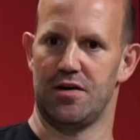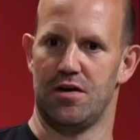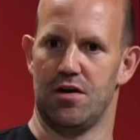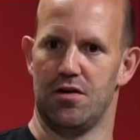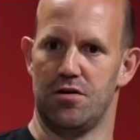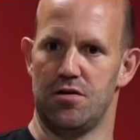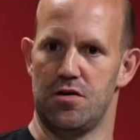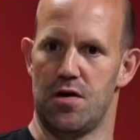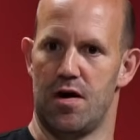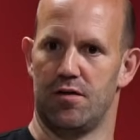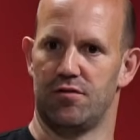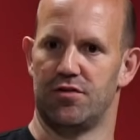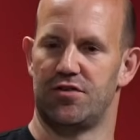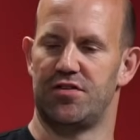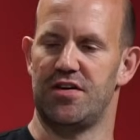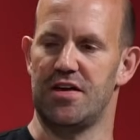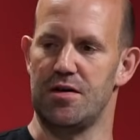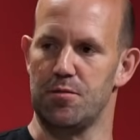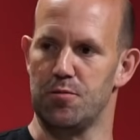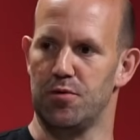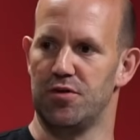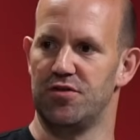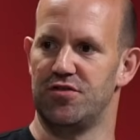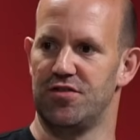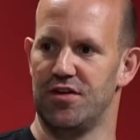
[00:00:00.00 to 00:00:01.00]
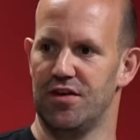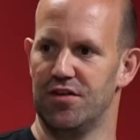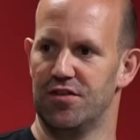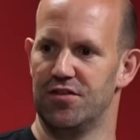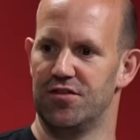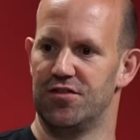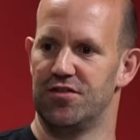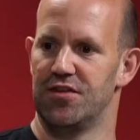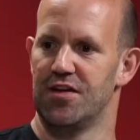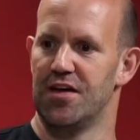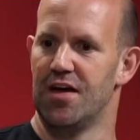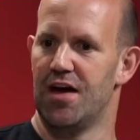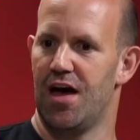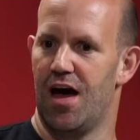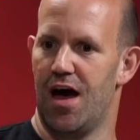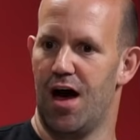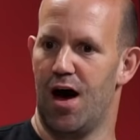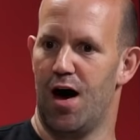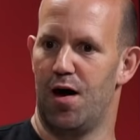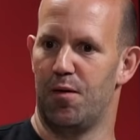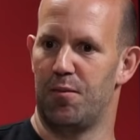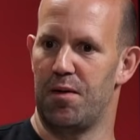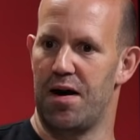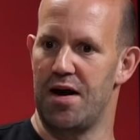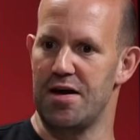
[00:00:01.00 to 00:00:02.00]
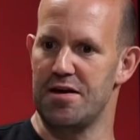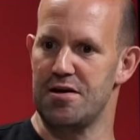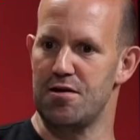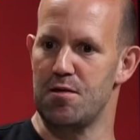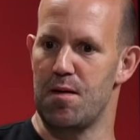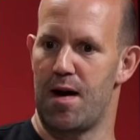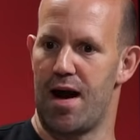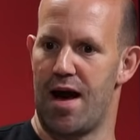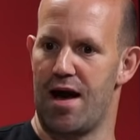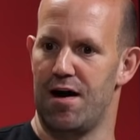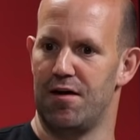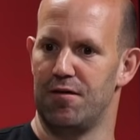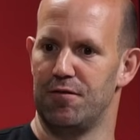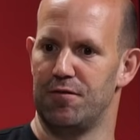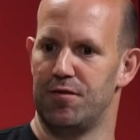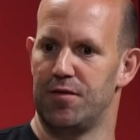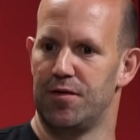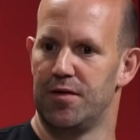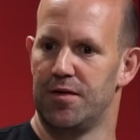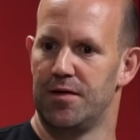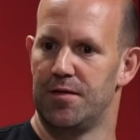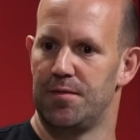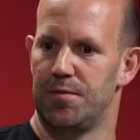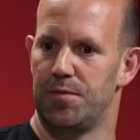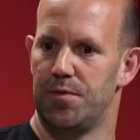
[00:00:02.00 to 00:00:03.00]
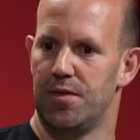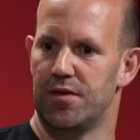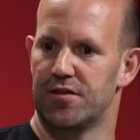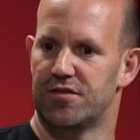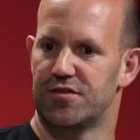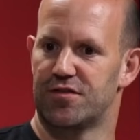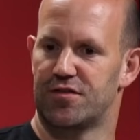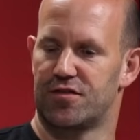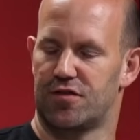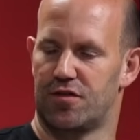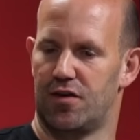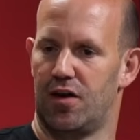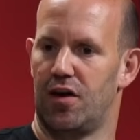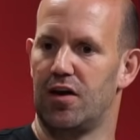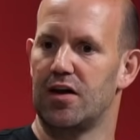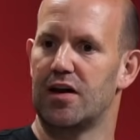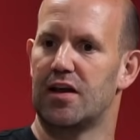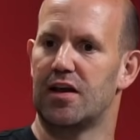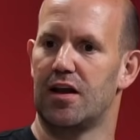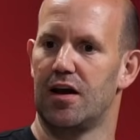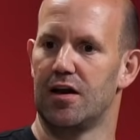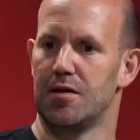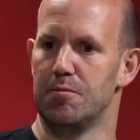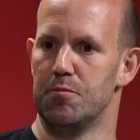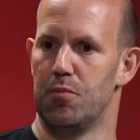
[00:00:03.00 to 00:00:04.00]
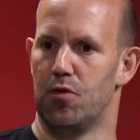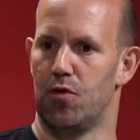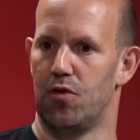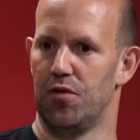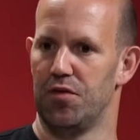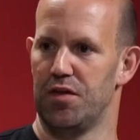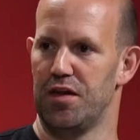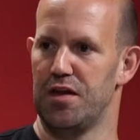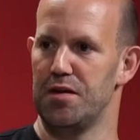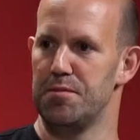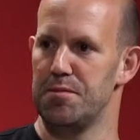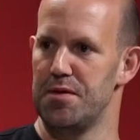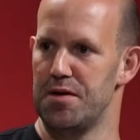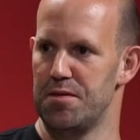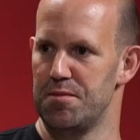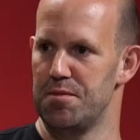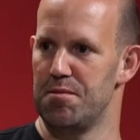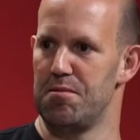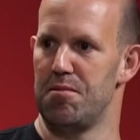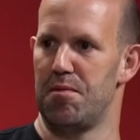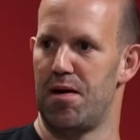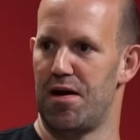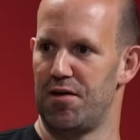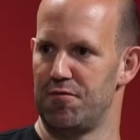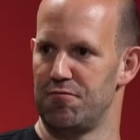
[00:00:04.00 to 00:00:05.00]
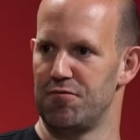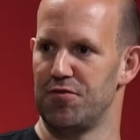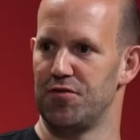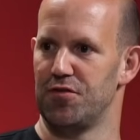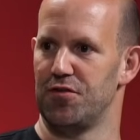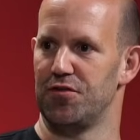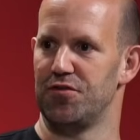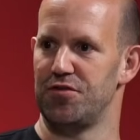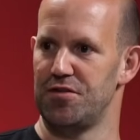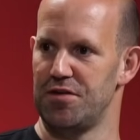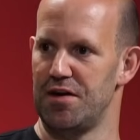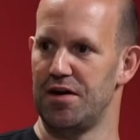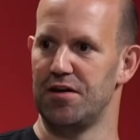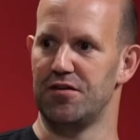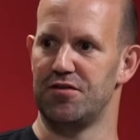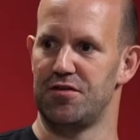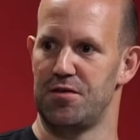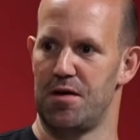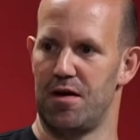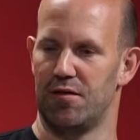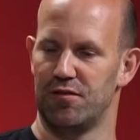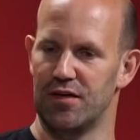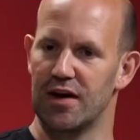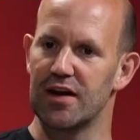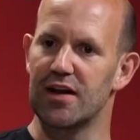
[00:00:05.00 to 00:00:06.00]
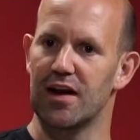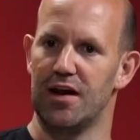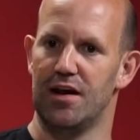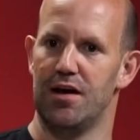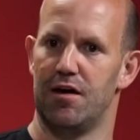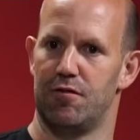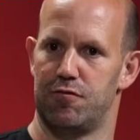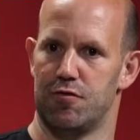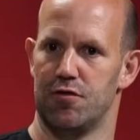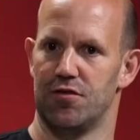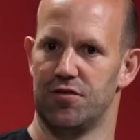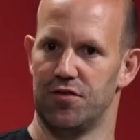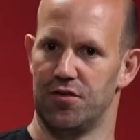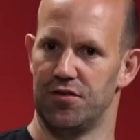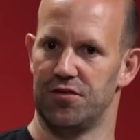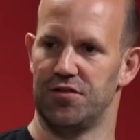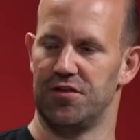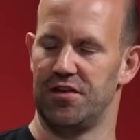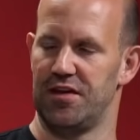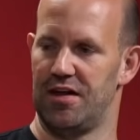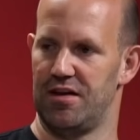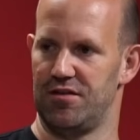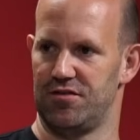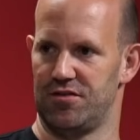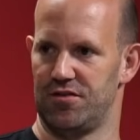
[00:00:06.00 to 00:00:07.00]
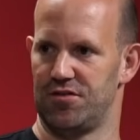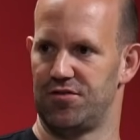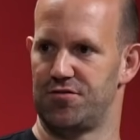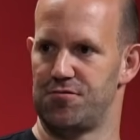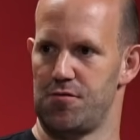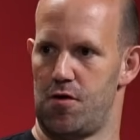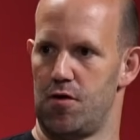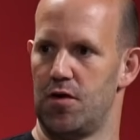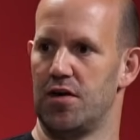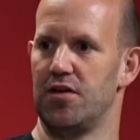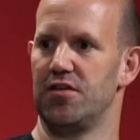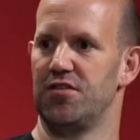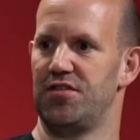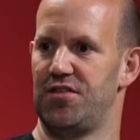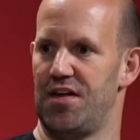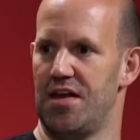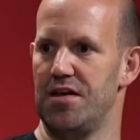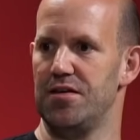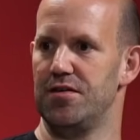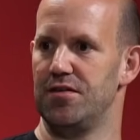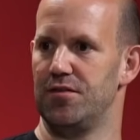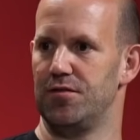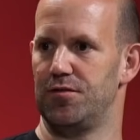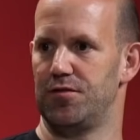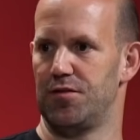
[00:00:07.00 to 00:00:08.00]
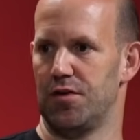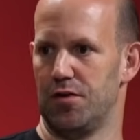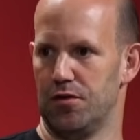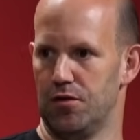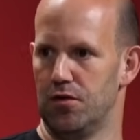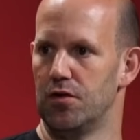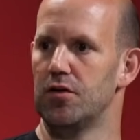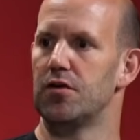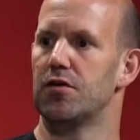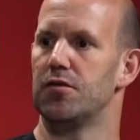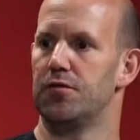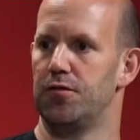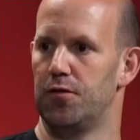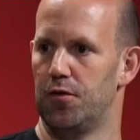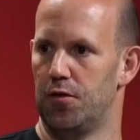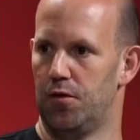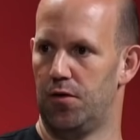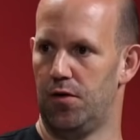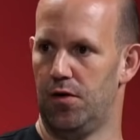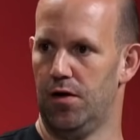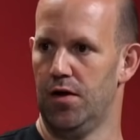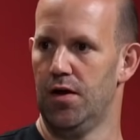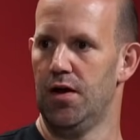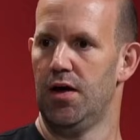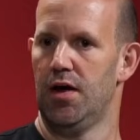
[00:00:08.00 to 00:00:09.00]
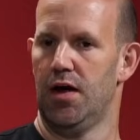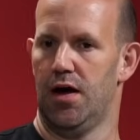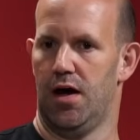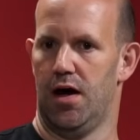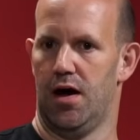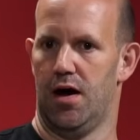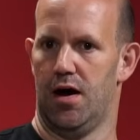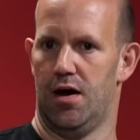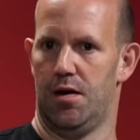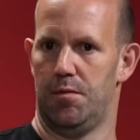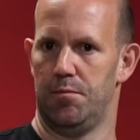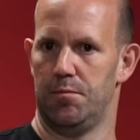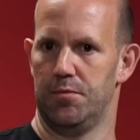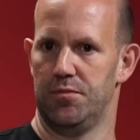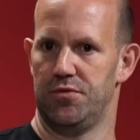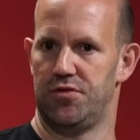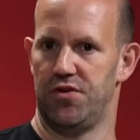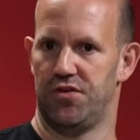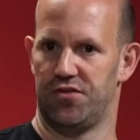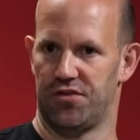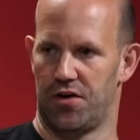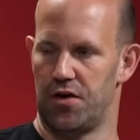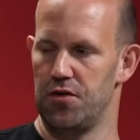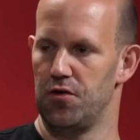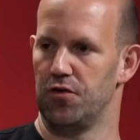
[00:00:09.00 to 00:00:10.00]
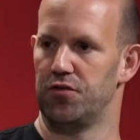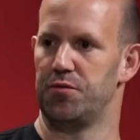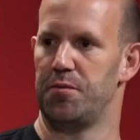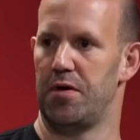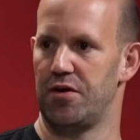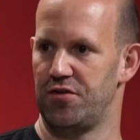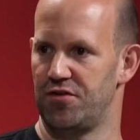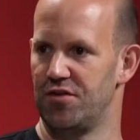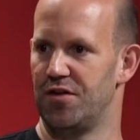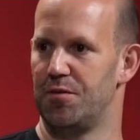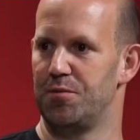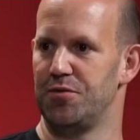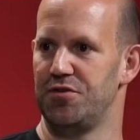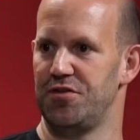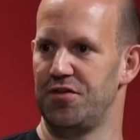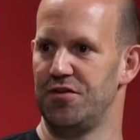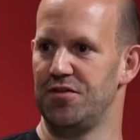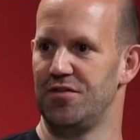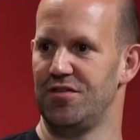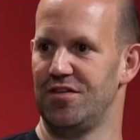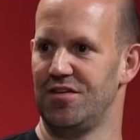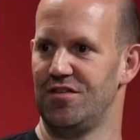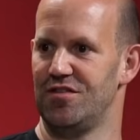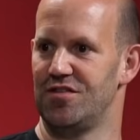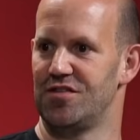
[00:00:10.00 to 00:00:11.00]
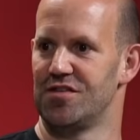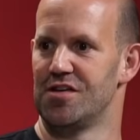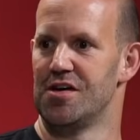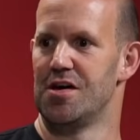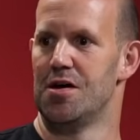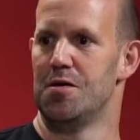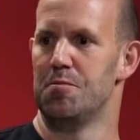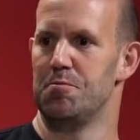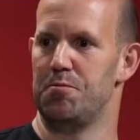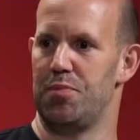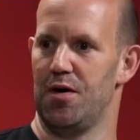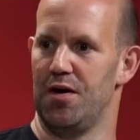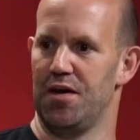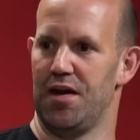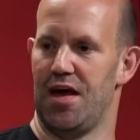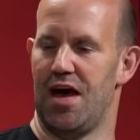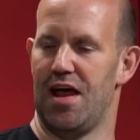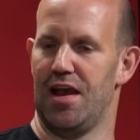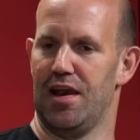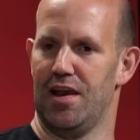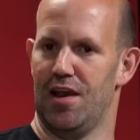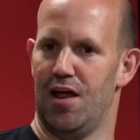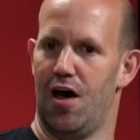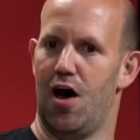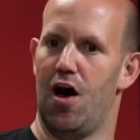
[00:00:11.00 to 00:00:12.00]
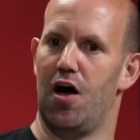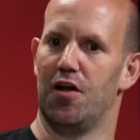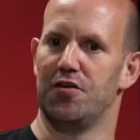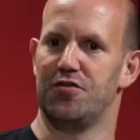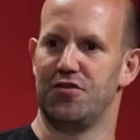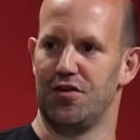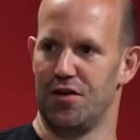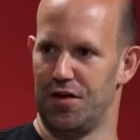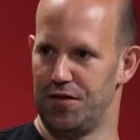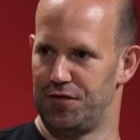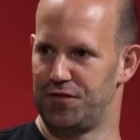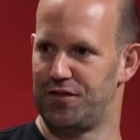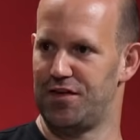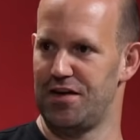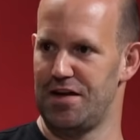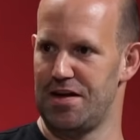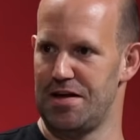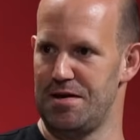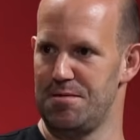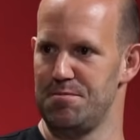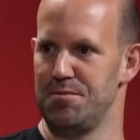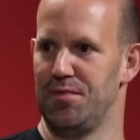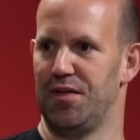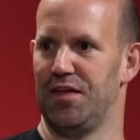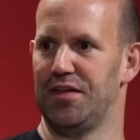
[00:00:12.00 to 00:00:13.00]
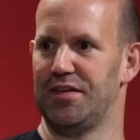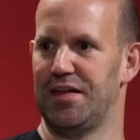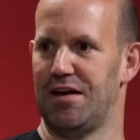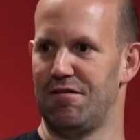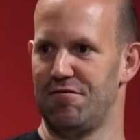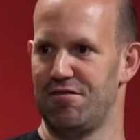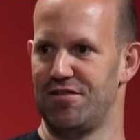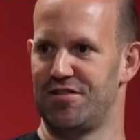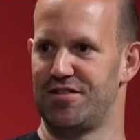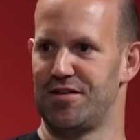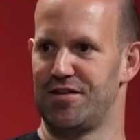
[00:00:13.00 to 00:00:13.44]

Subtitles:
you have a team which is where you have slightly more than the minimum amount of resource you need. So you have little enough resource that there's a strong incentive to look for design automation opportunities, but a large enough team that there is